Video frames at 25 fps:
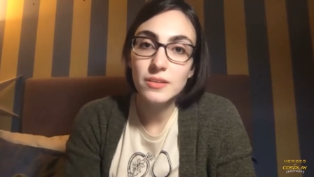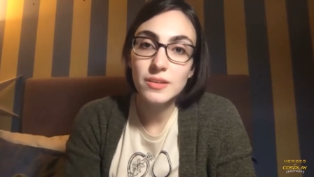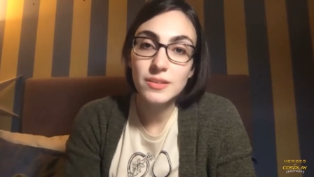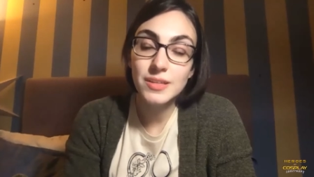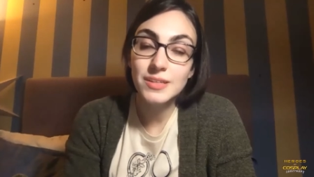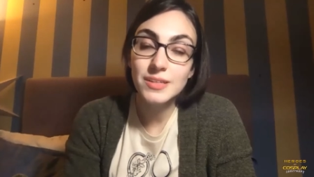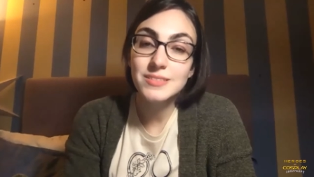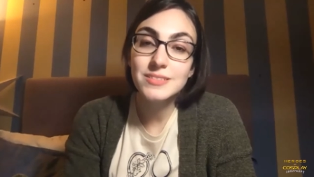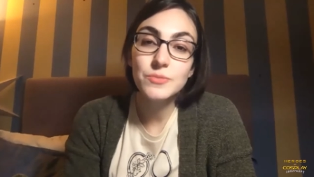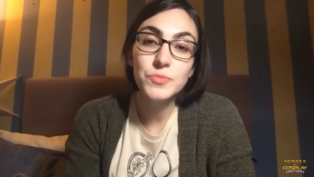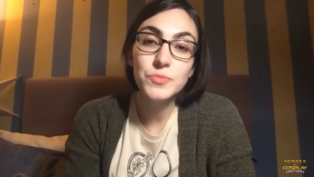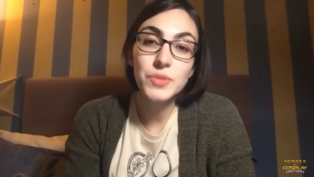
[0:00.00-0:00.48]
And
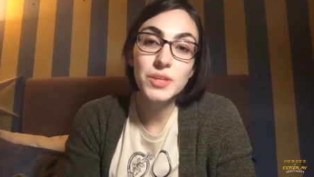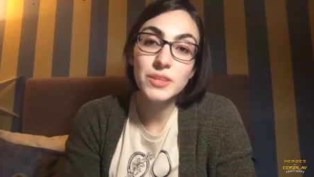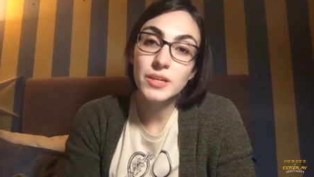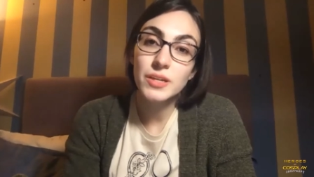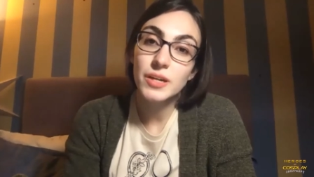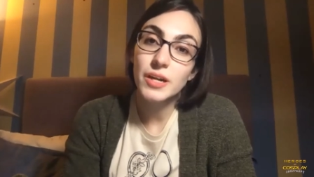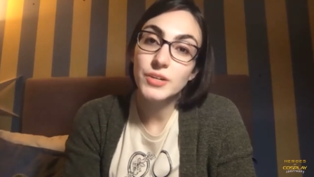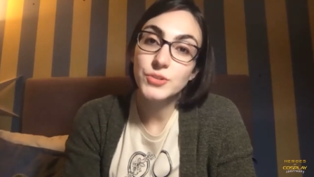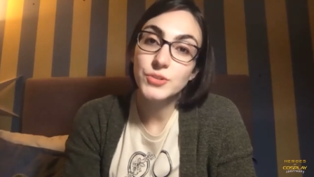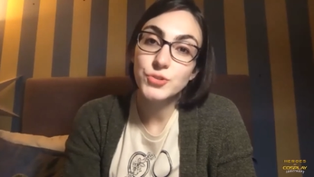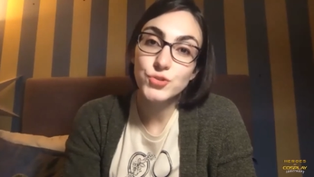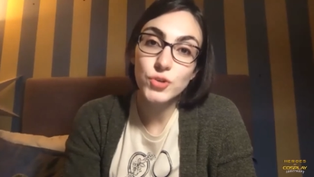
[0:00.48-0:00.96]
that's something that
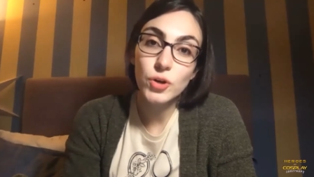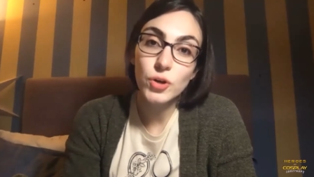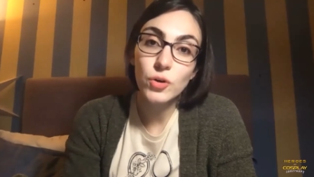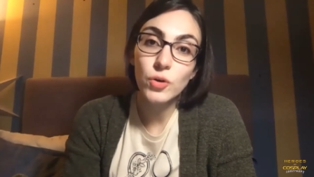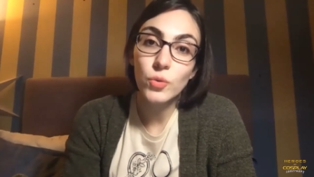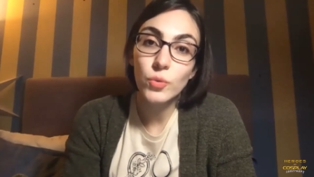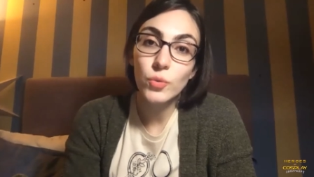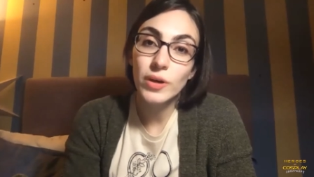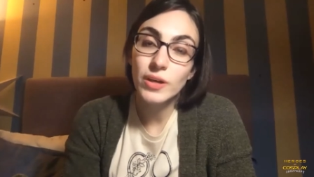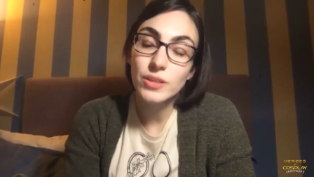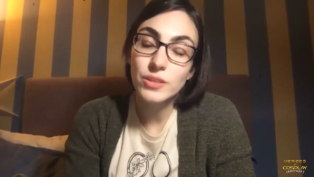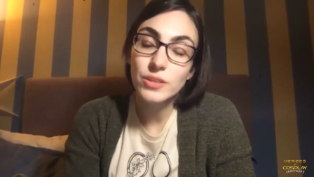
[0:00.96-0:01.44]
I
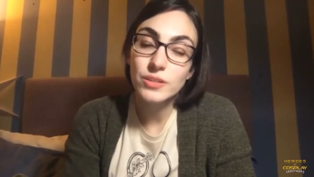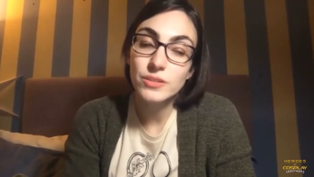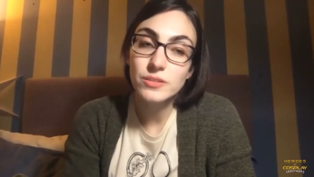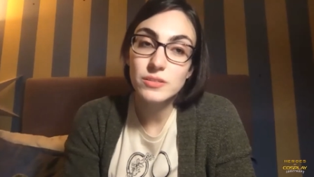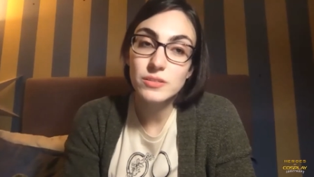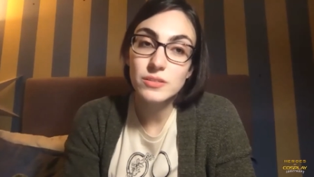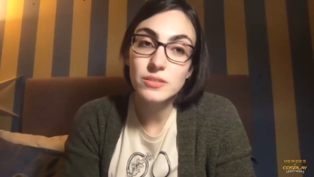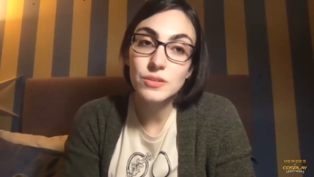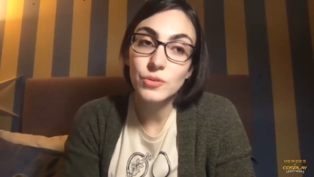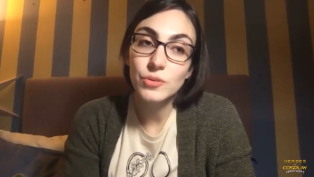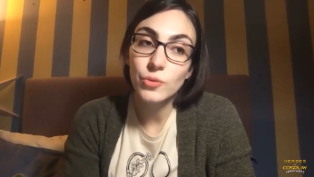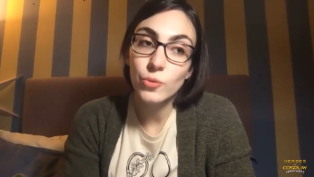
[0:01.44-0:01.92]
struggle with
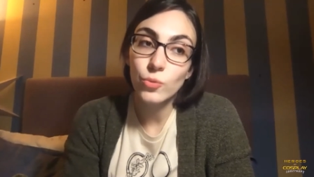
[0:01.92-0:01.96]
is,